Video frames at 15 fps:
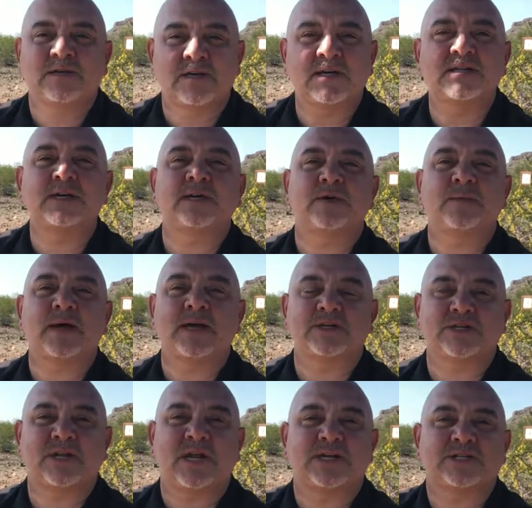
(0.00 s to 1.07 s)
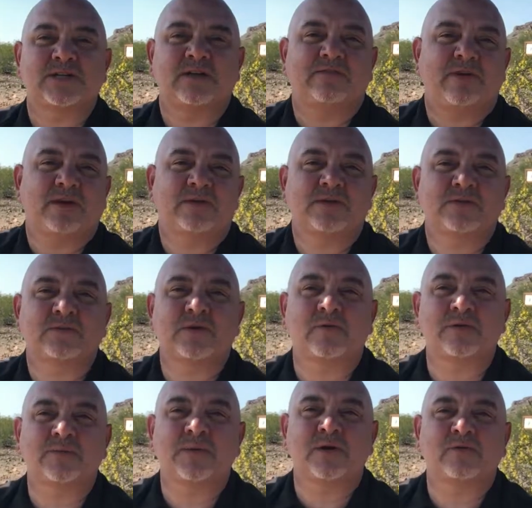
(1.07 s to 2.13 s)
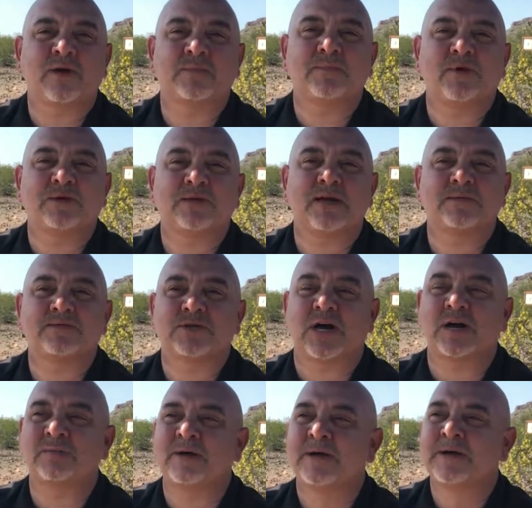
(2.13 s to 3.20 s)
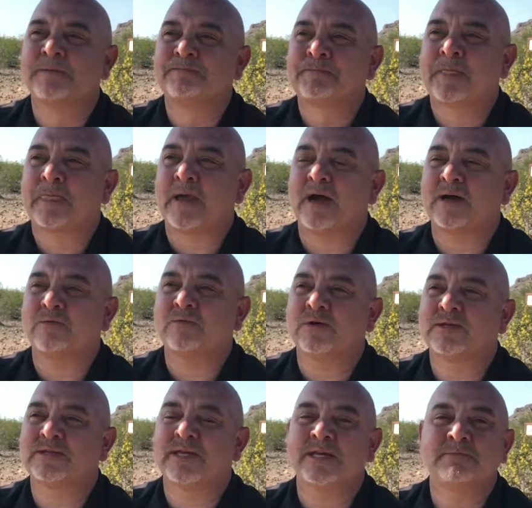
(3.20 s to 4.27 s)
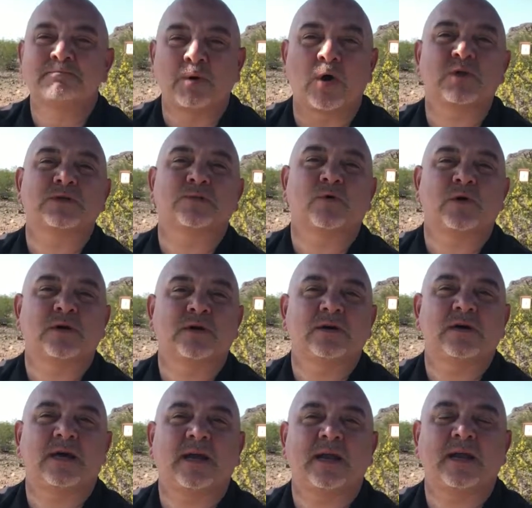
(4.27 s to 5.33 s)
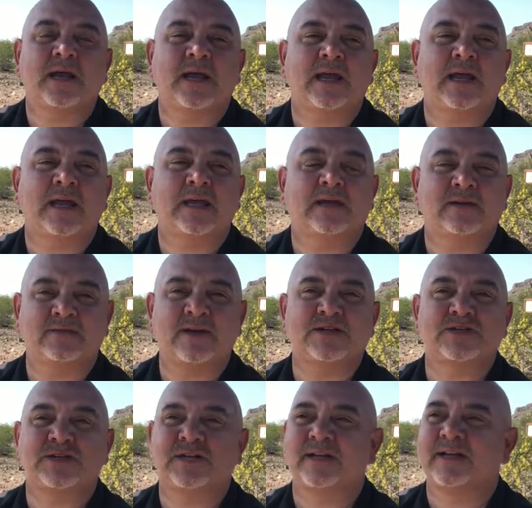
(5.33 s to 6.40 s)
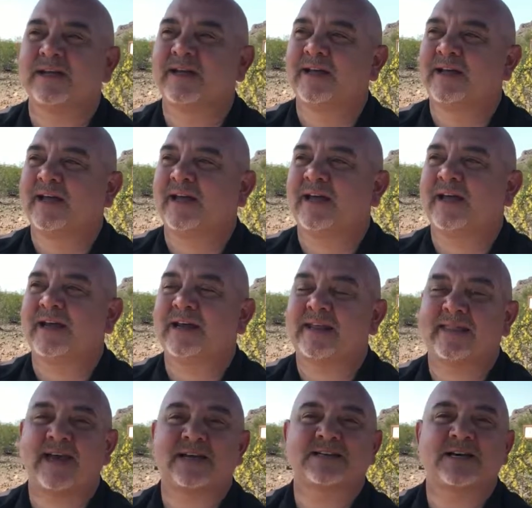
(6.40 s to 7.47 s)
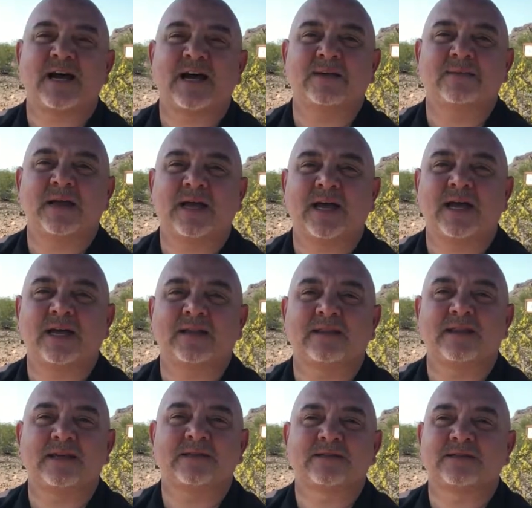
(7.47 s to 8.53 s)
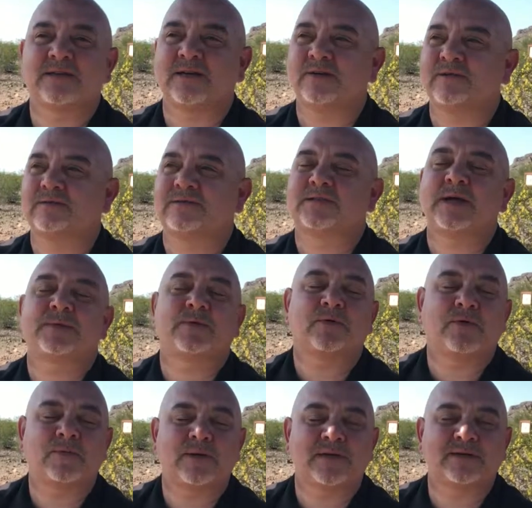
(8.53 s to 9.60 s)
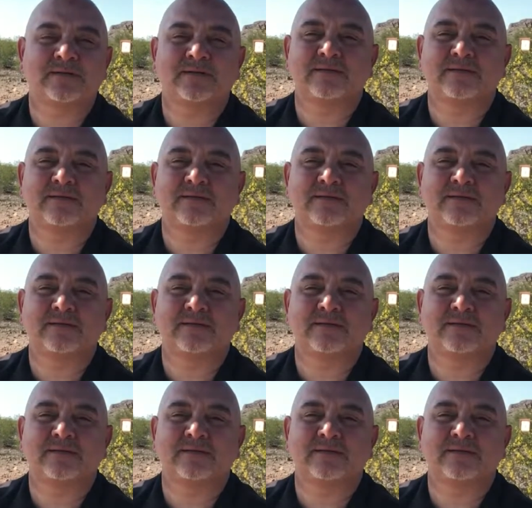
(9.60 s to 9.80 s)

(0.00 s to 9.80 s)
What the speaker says: continue my education. I figured this would always be a great part-time job. I was in Baltimore at a convention, and at that time they had these, step aerobic